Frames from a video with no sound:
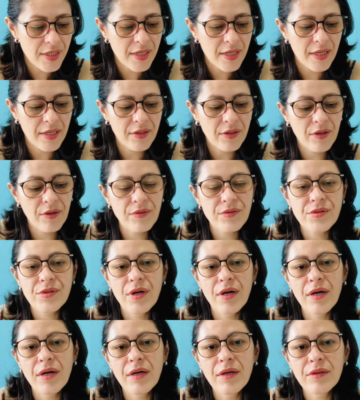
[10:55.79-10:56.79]
and goes
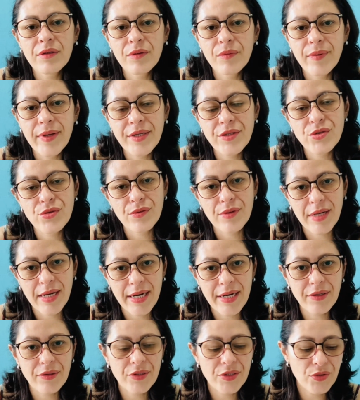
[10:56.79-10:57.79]
all the way to
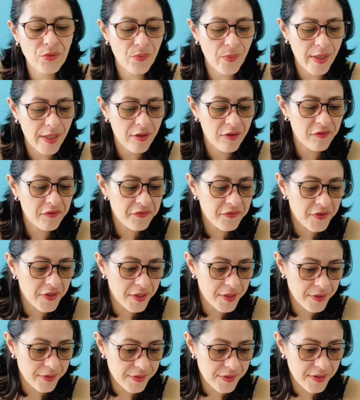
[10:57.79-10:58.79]
9 or 12
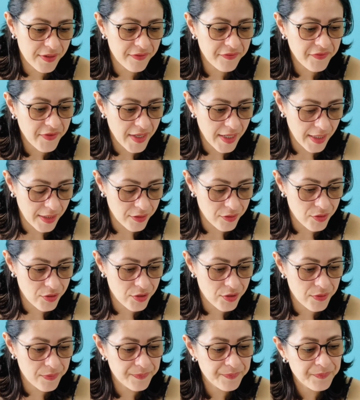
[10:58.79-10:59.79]
years of
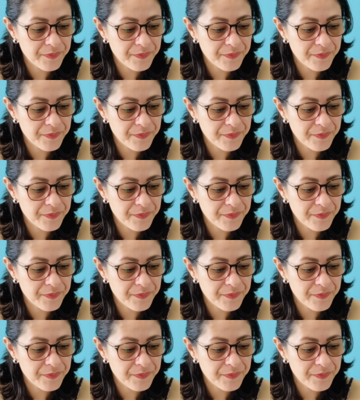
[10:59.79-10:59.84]
age,